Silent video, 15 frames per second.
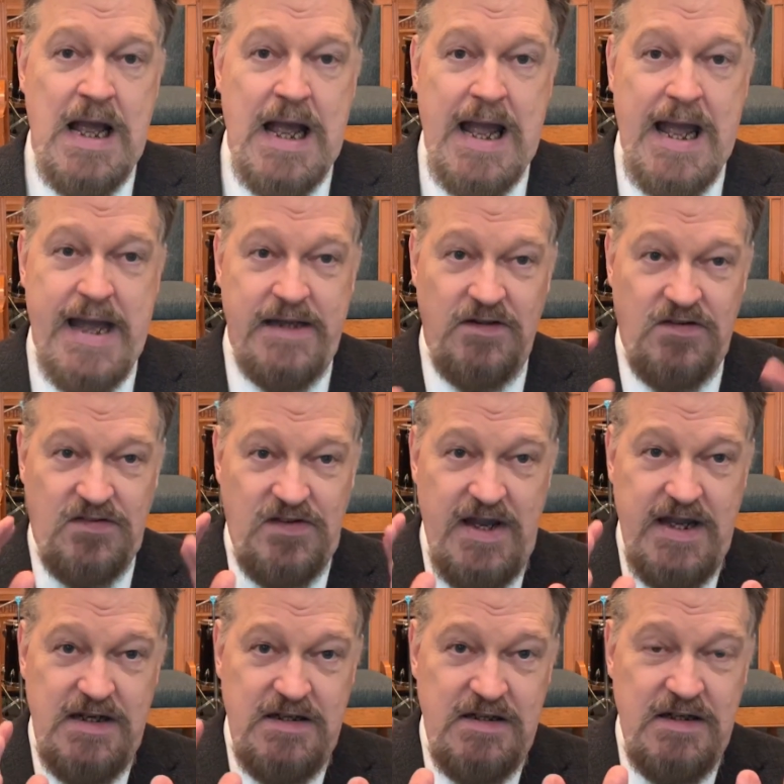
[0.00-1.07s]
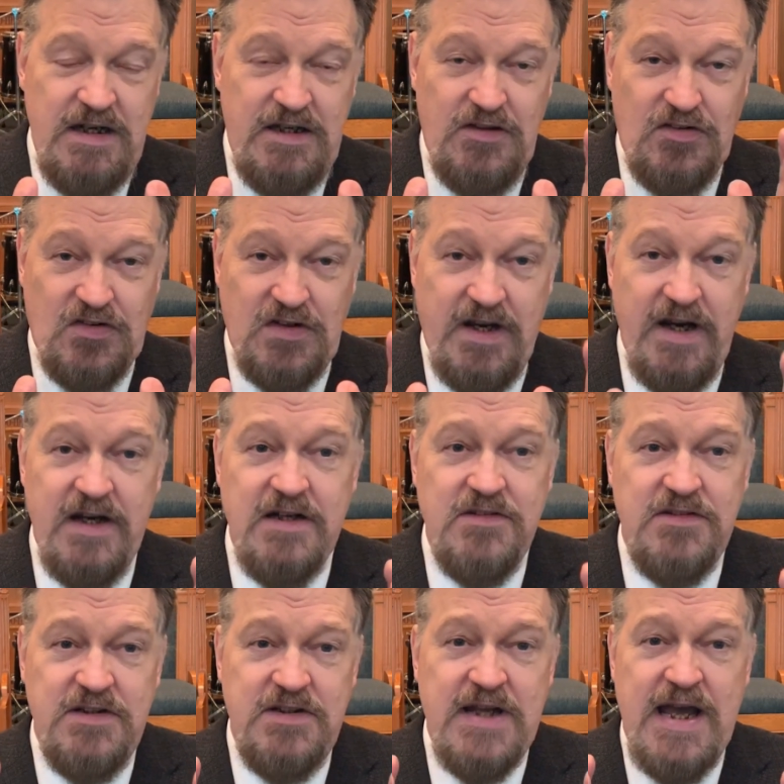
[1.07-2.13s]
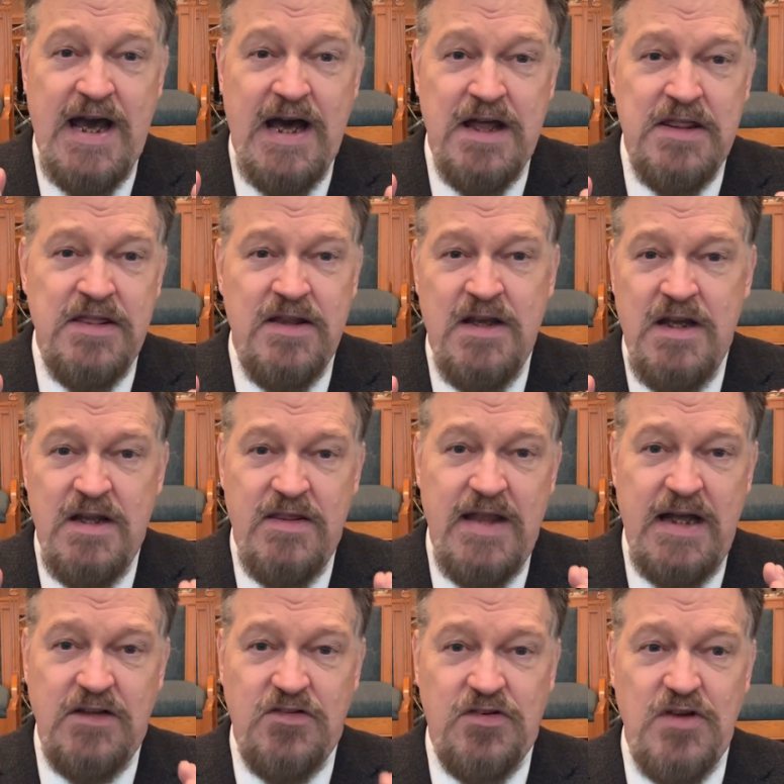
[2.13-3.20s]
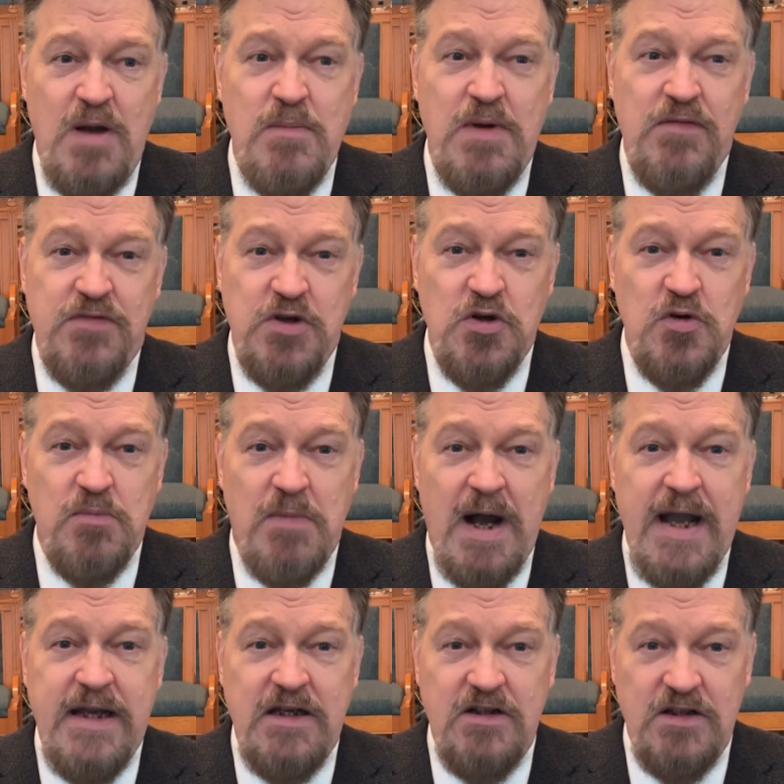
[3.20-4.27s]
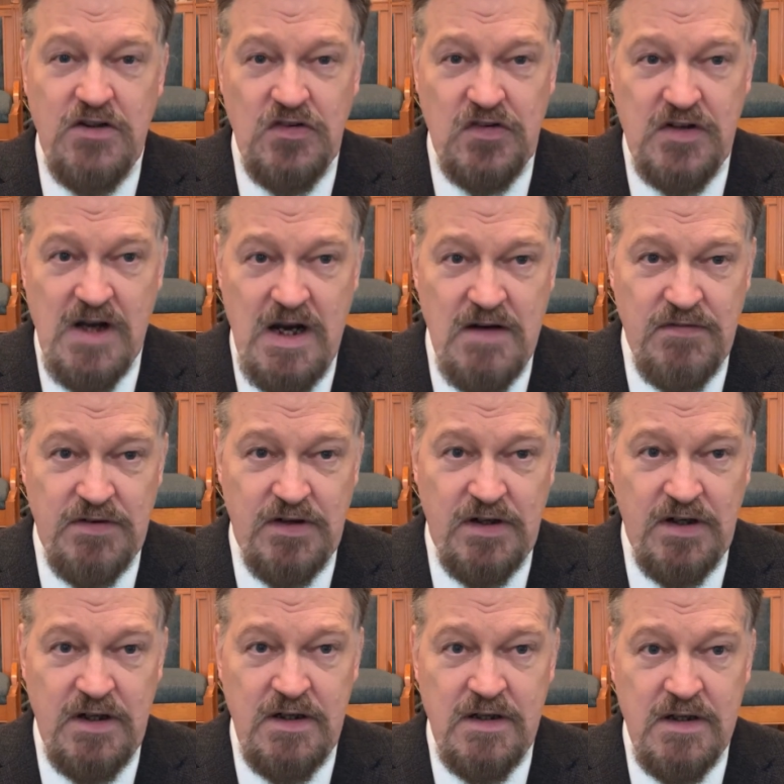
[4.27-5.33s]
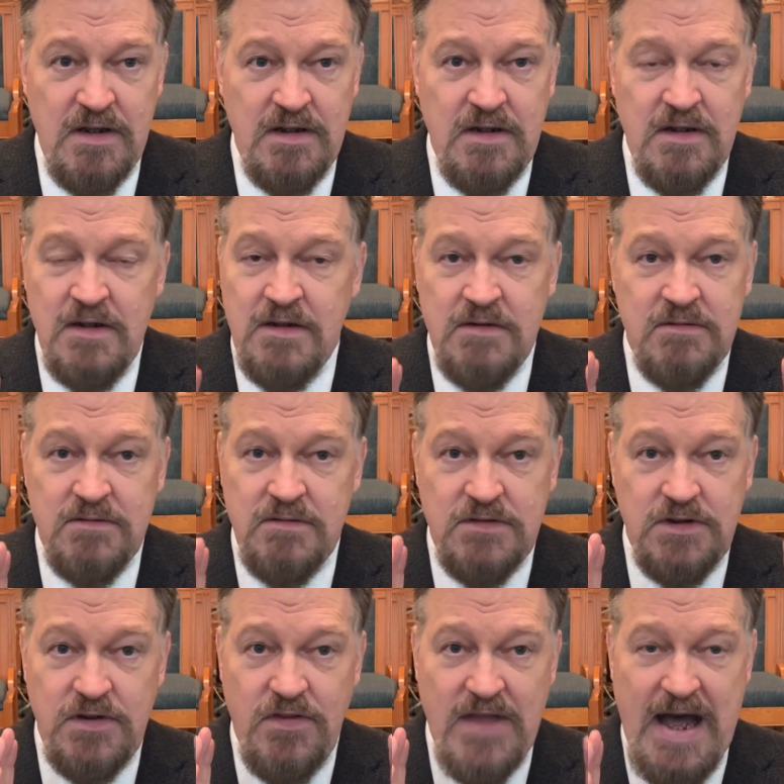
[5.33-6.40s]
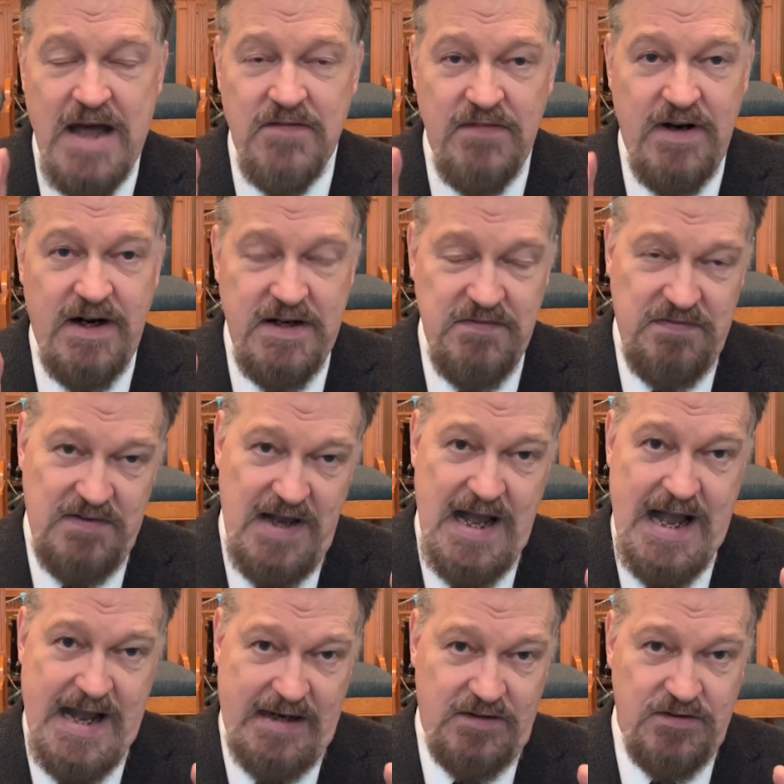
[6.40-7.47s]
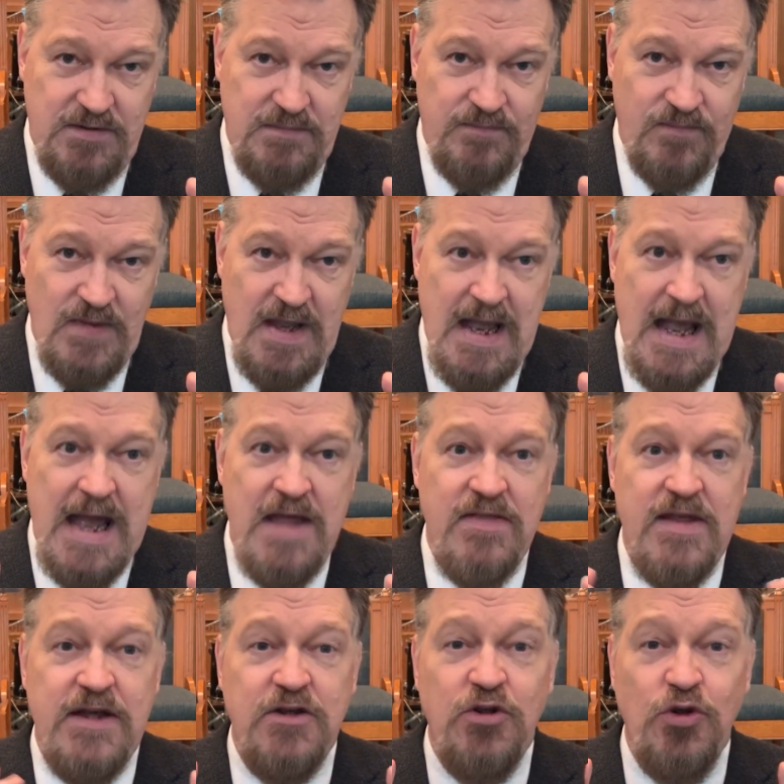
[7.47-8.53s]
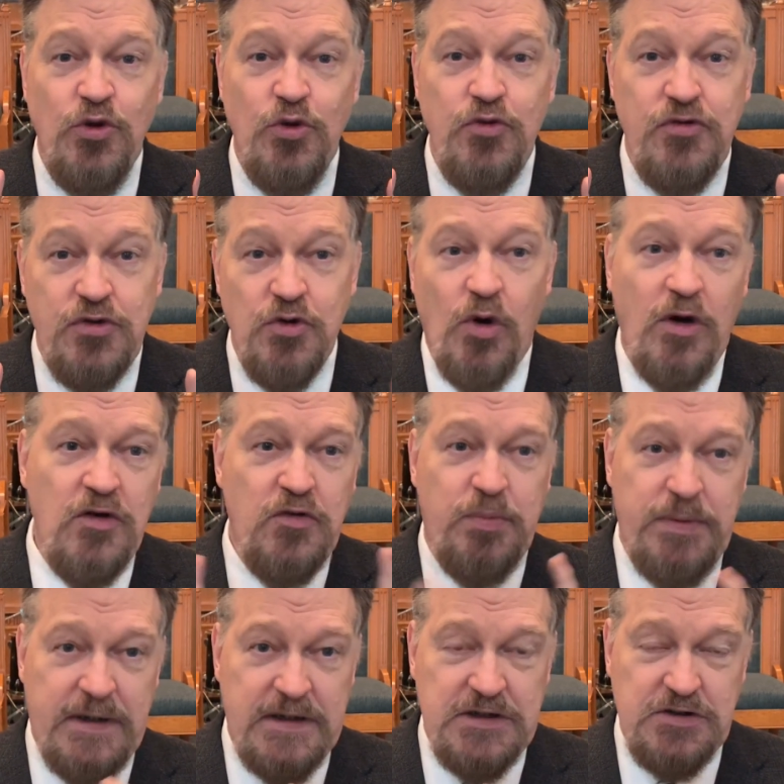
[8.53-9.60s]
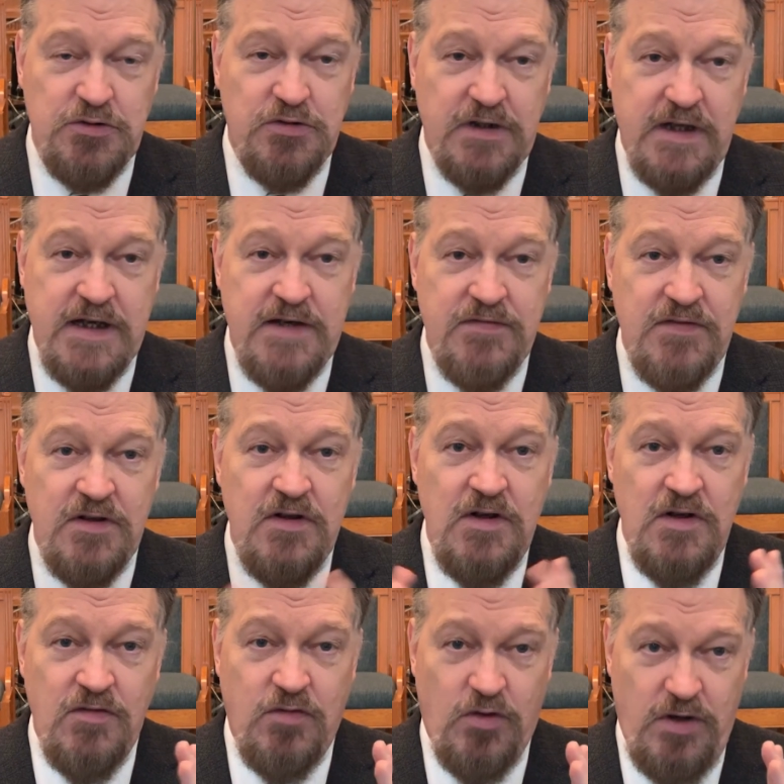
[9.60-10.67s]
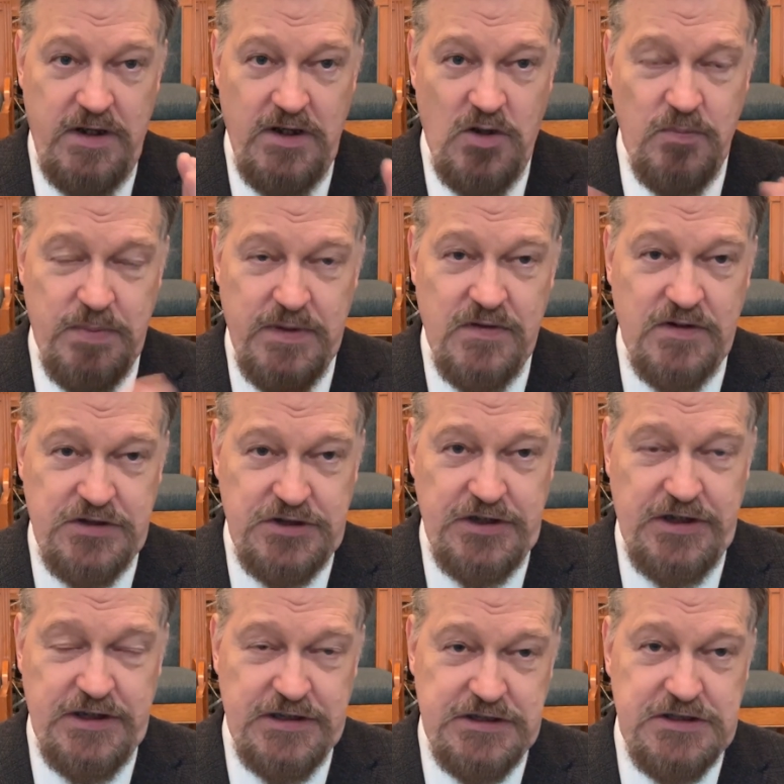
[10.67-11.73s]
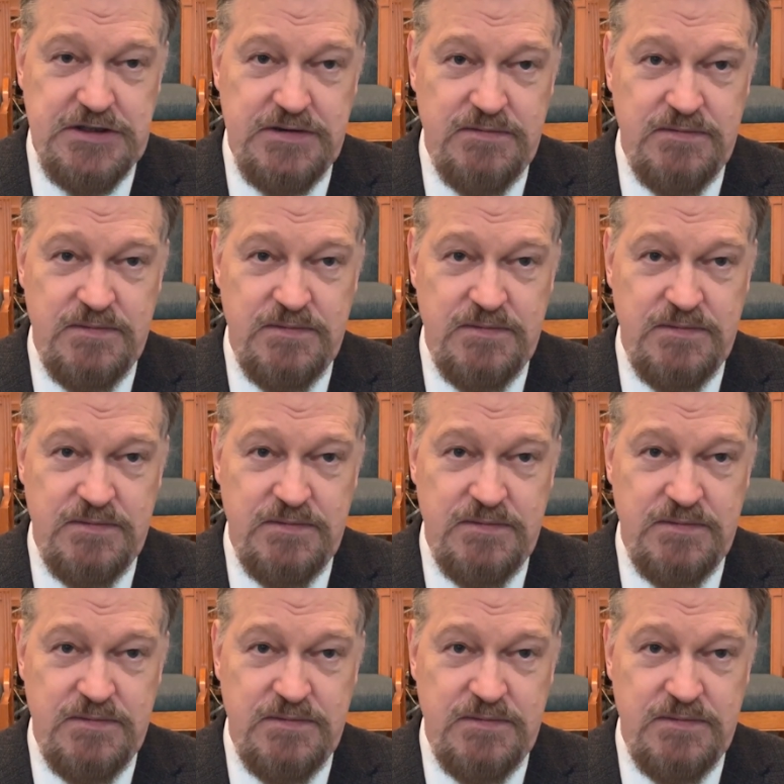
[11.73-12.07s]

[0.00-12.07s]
And Satan is scared to death that some of you might discover that very fact and then use your spiritual gift for helping the church.